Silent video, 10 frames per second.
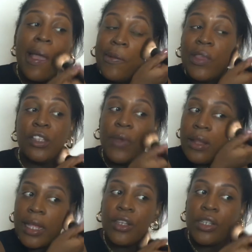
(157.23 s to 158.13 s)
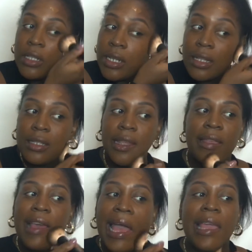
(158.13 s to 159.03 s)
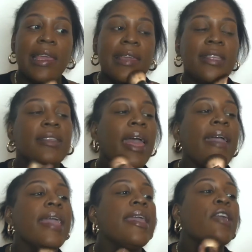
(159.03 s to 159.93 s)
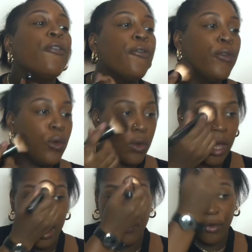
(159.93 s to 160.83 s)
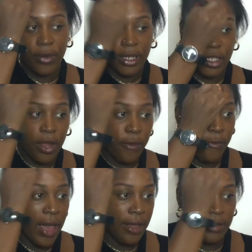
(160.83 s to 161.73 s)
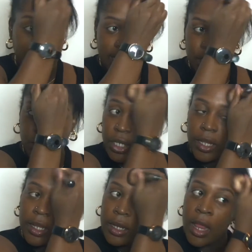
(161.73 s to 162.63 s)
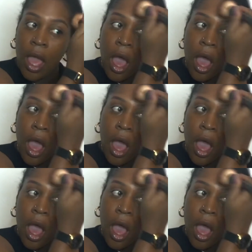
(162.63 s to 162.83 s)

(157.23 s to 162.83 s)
This foundation does say that it is a full coverage foundation.